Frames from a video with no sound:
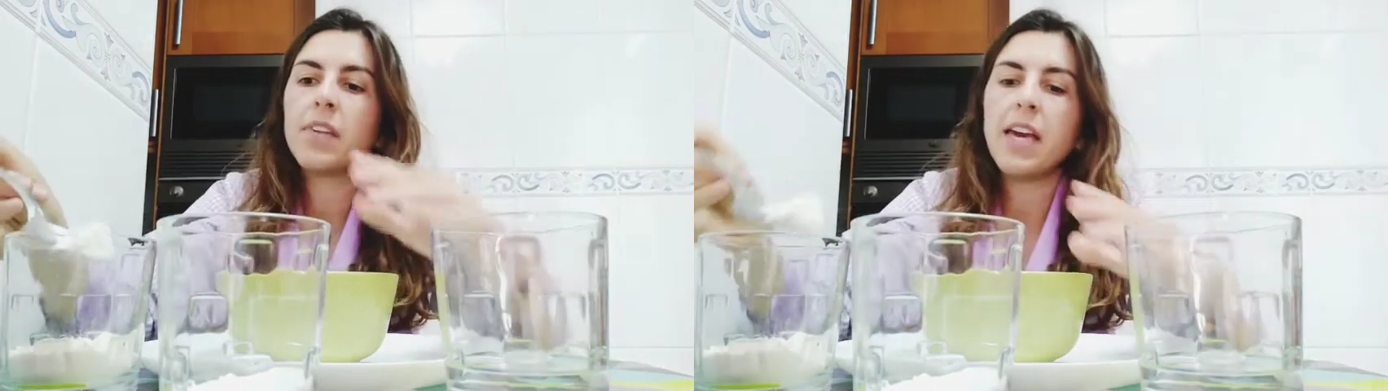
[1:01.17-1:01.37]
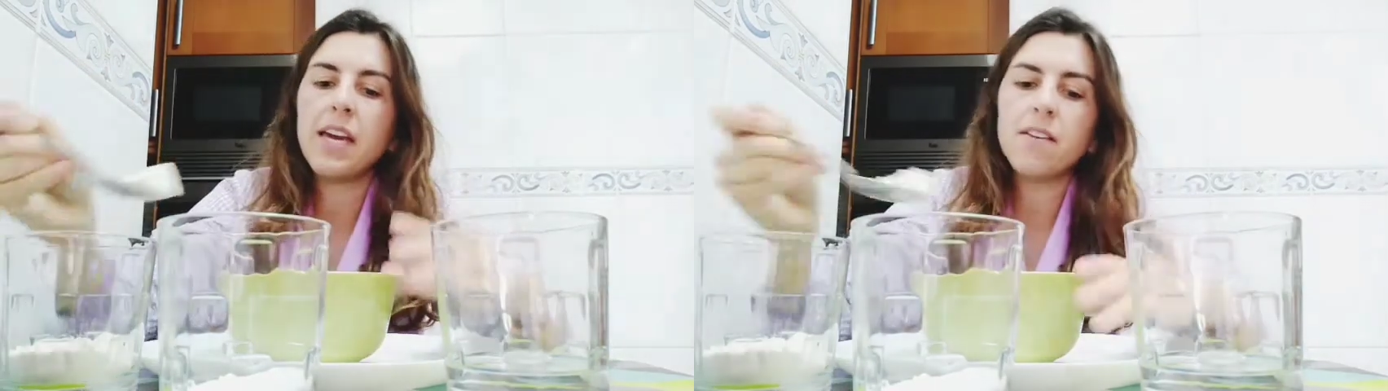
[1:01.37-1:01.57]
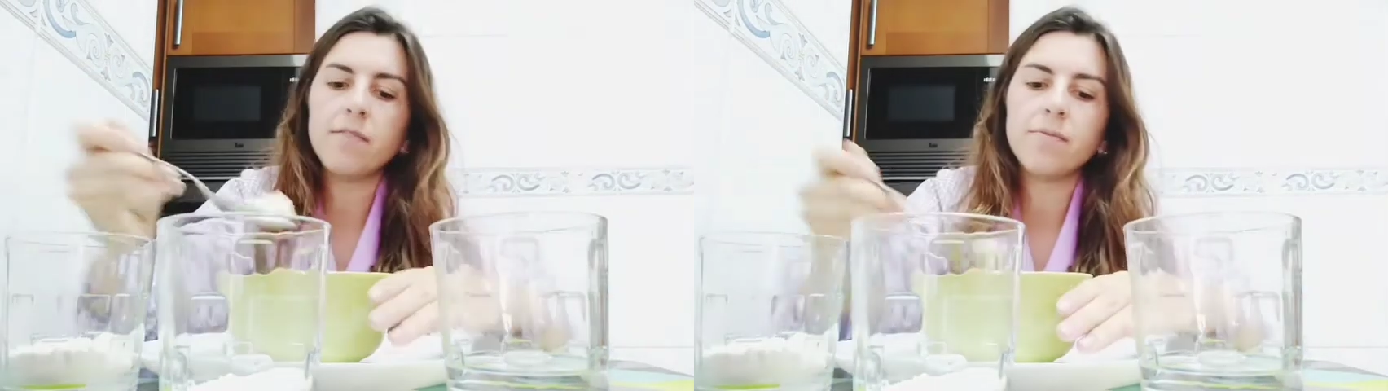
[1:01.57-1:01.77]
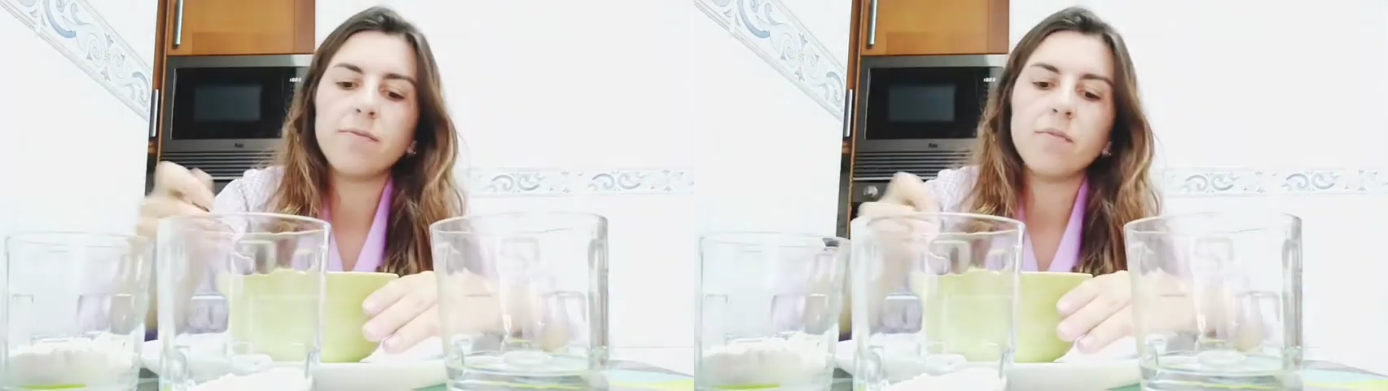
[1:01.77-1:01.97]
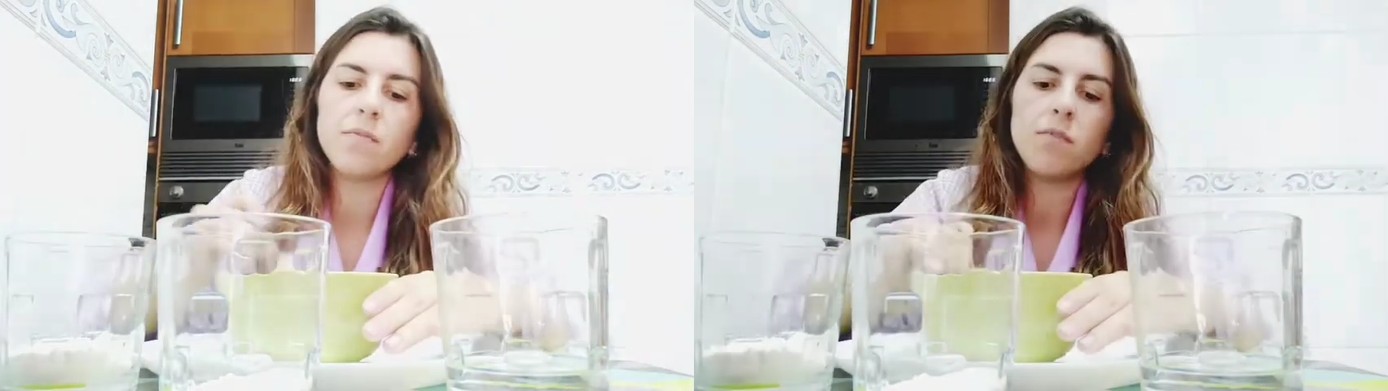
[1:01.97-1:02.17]
Okay,
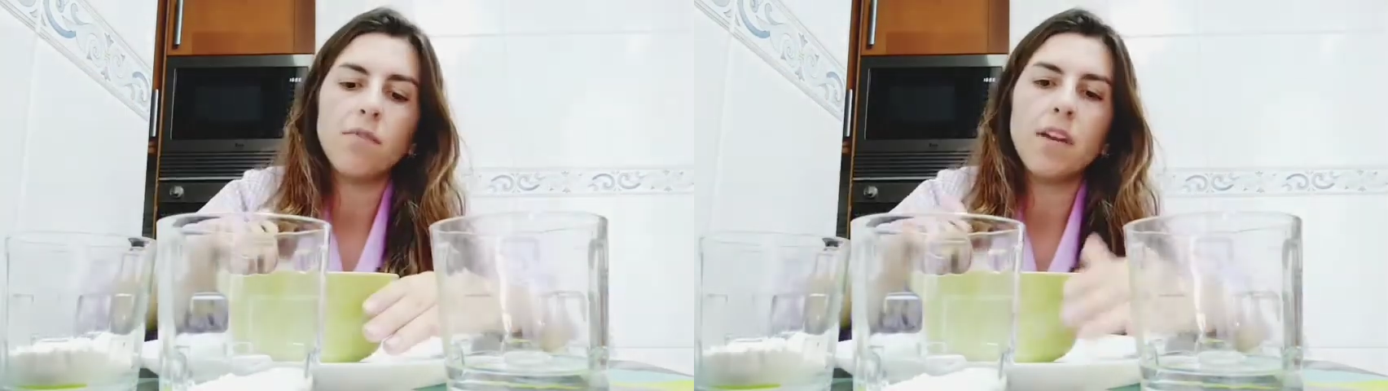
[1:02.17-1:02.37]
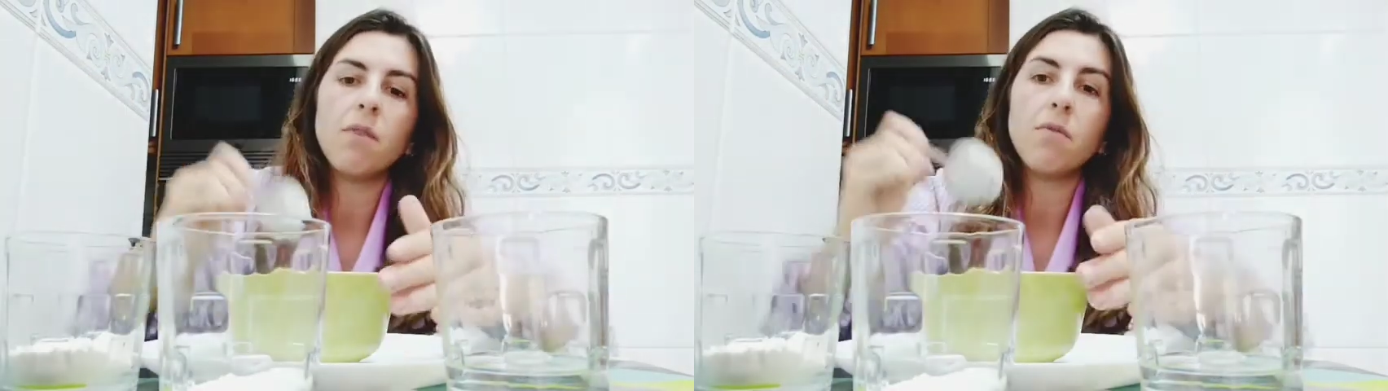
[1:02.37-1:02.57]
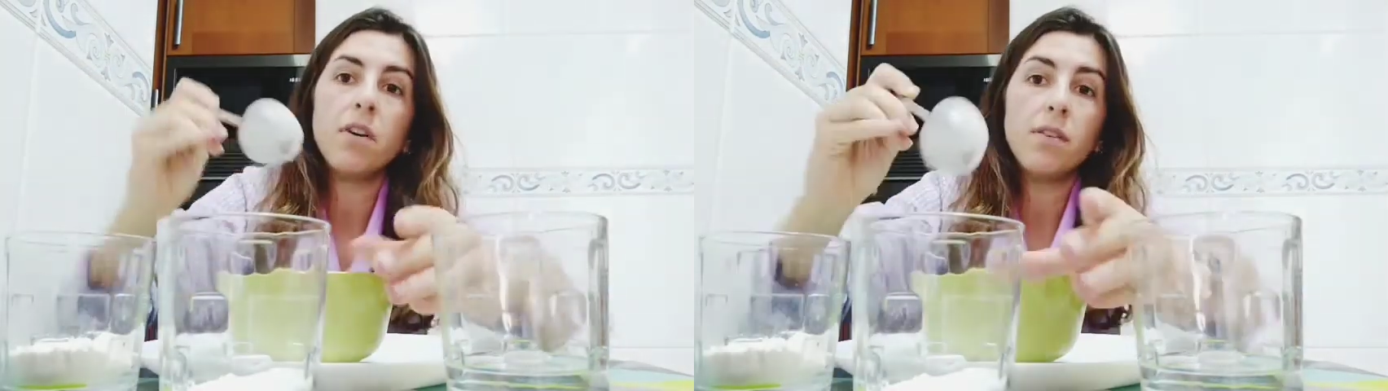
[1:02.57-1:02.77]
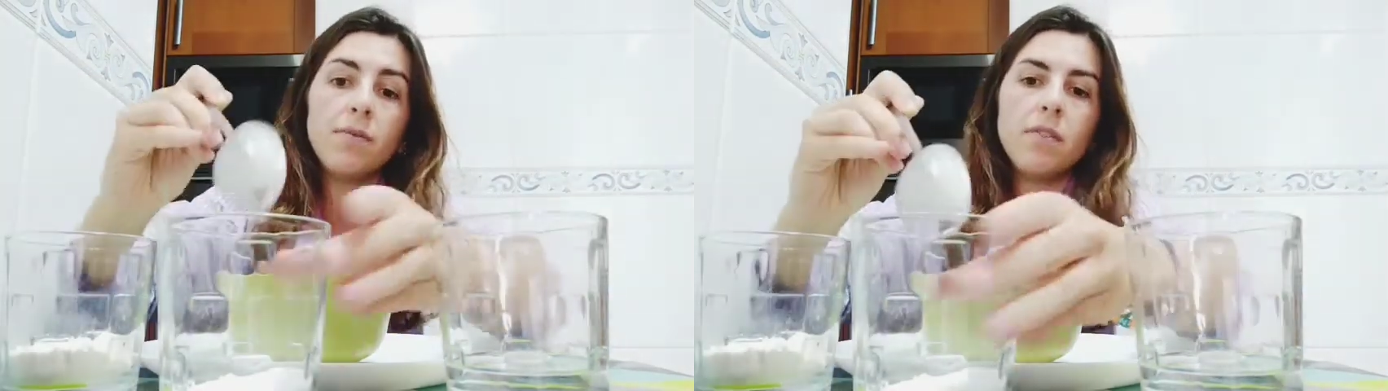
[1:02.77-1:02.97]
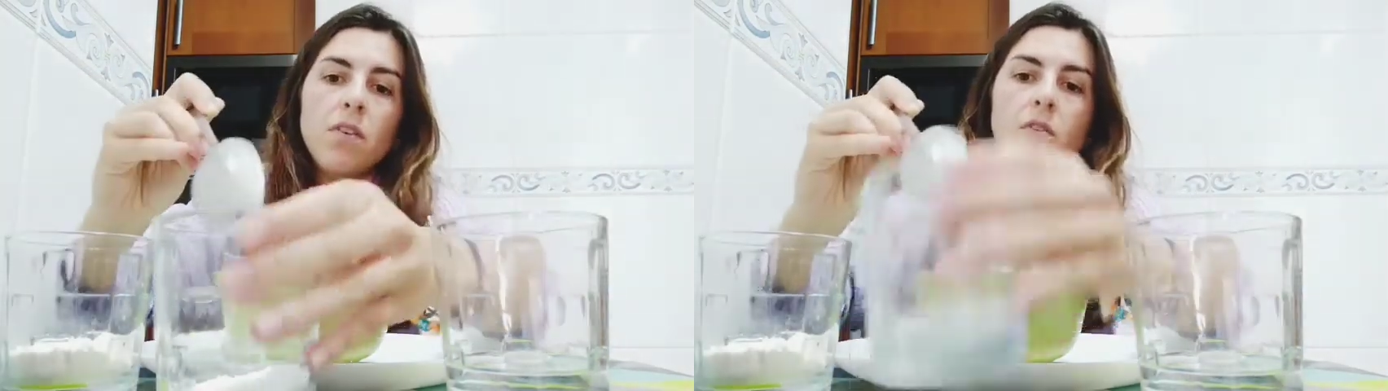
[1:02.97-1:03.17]
flour,
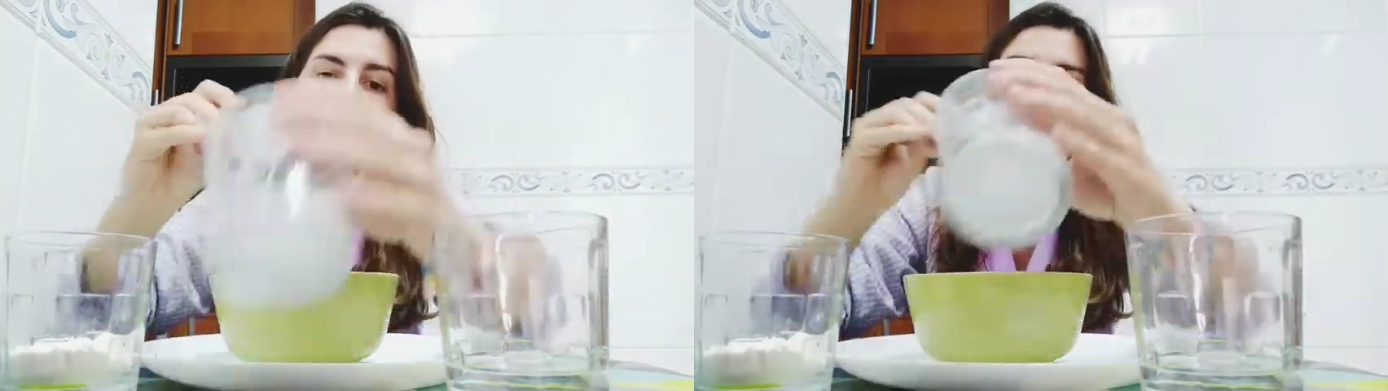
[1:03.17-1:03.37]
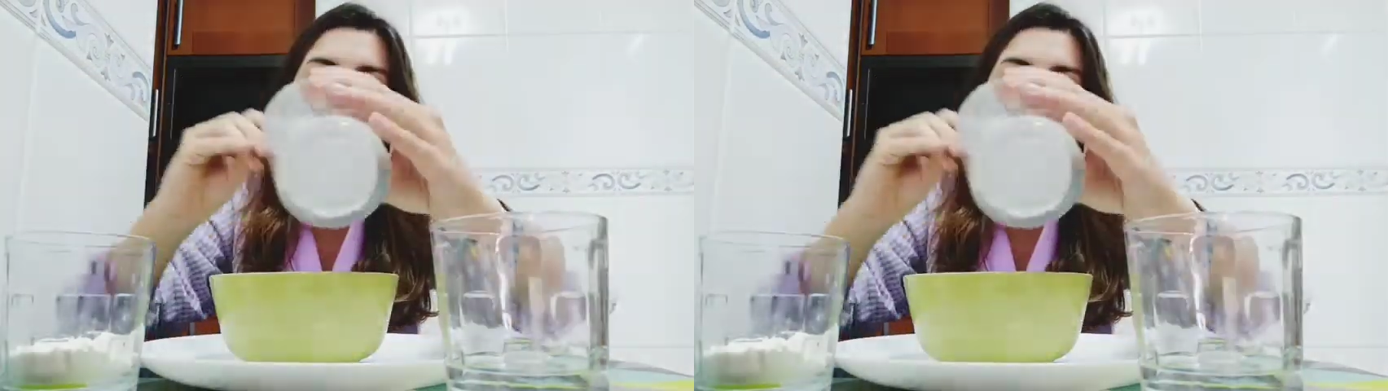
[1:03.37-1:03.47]
all the